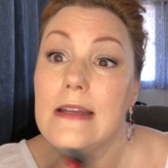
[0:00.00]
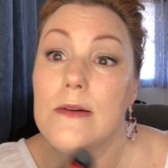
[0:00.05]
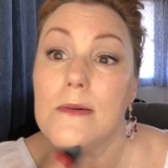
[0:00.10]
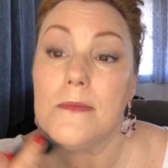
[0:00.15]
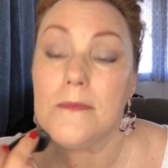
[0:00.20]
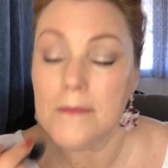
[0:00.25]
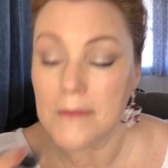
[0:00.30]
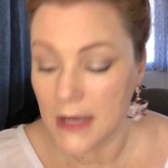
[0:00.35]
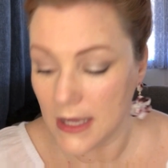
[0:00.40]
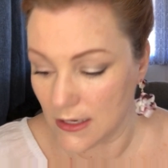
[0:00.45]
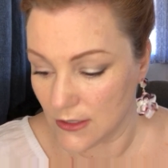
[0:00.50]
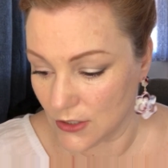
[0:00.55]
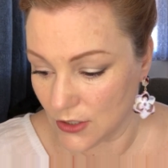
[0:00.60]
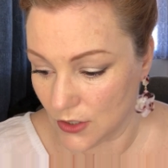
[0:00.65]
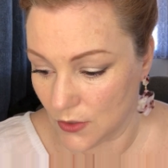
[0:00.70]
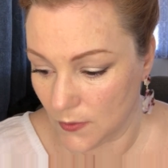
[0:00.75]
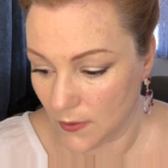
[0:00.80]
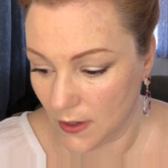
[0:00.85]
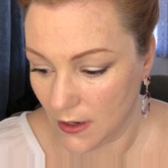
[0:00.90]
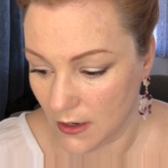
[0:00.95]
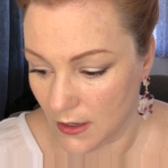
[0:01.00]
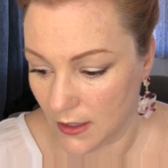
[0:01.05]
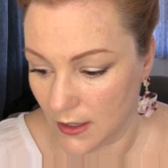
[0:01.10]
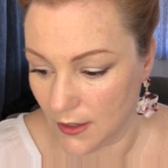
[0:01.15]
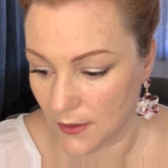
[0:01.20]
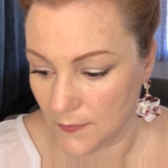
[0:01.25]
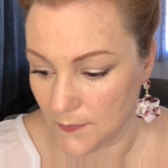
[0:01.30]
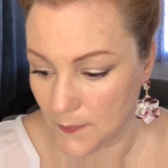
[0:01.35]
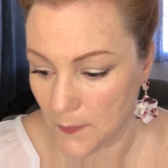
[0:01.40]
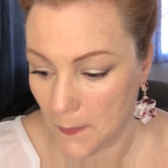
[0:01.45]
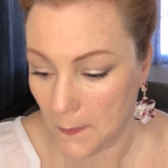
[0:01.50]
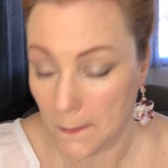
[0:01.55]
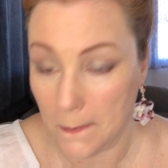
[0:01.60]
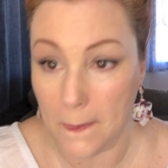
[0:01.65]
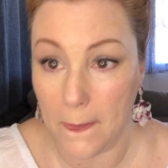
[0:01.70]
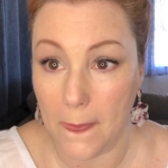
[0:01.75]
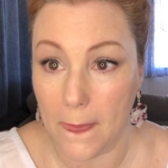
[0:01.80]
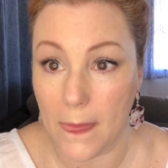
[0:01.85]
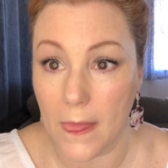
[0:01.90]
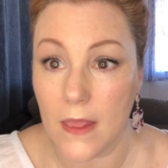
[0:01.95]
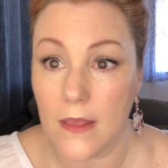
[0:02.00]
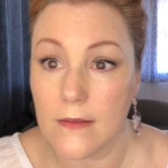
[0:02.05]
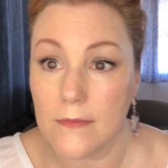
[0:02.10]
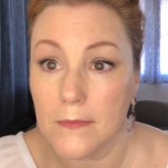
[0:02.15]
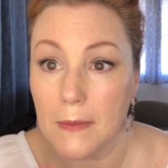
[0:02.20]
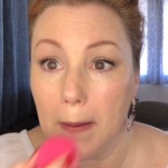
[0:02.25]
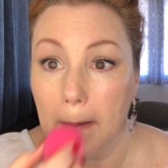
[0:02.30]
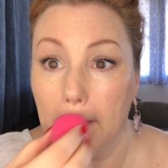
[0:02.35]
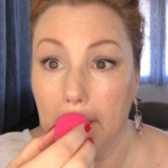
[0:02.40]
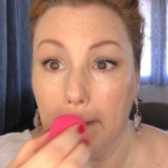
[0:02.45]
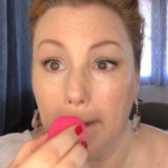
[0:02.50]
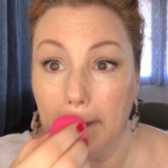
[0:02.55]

much going on here, but